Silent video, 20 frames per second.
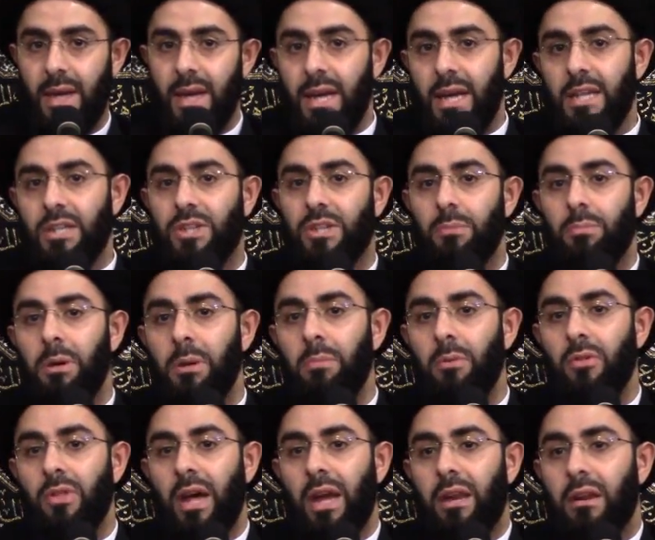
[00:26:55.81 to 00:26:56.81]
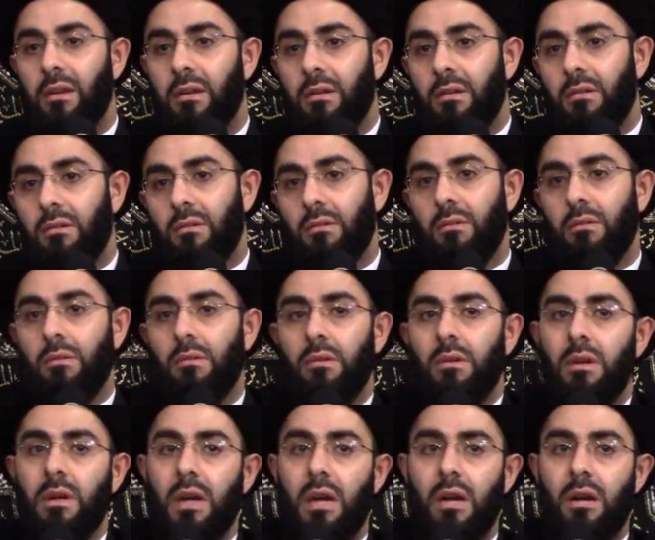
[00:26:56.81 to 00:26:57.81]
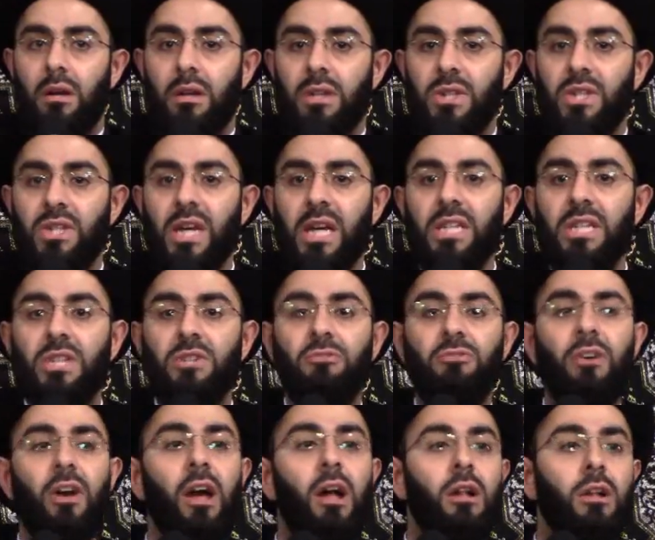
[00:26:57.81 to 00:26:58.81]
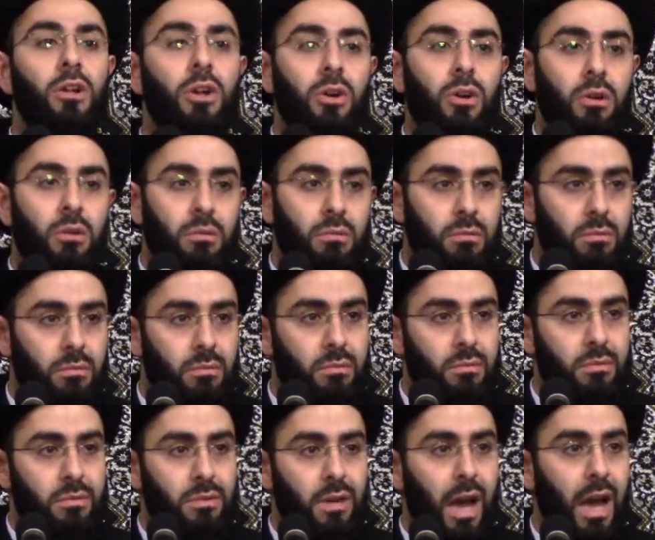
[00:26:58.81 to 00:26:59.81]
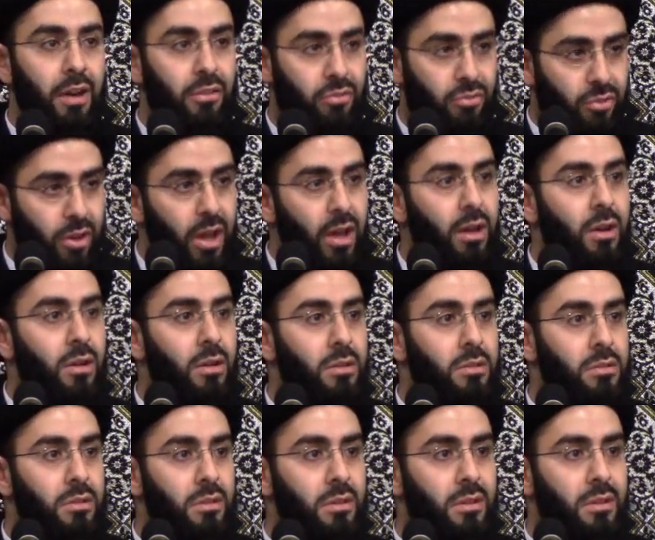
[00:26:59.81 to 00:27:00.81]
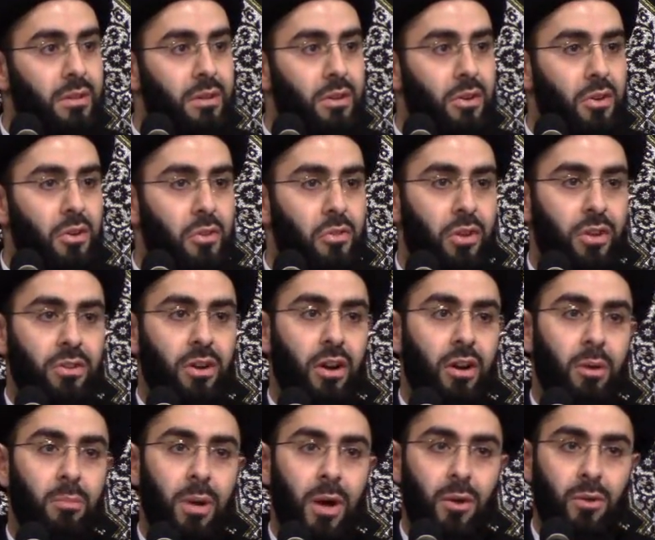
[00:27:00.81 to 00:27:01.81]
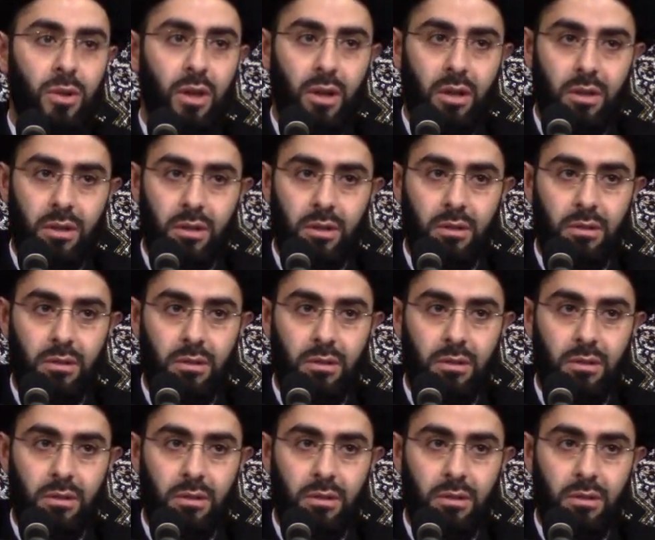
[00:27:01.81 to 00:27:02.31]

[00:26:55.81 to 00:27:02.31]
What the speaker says: It's the people that sense failure and failed, they talk about luck.